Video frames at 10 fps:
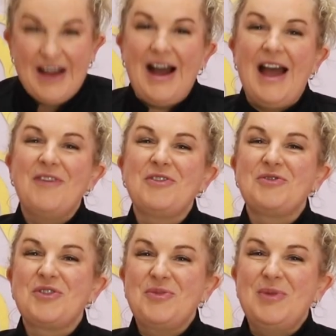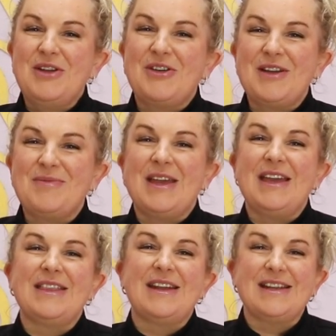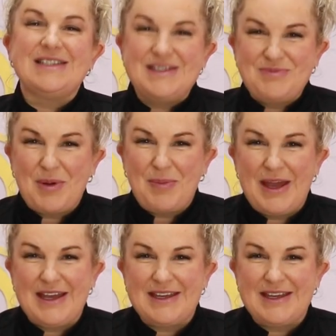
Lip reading: I have a ruby cream here that I did prepare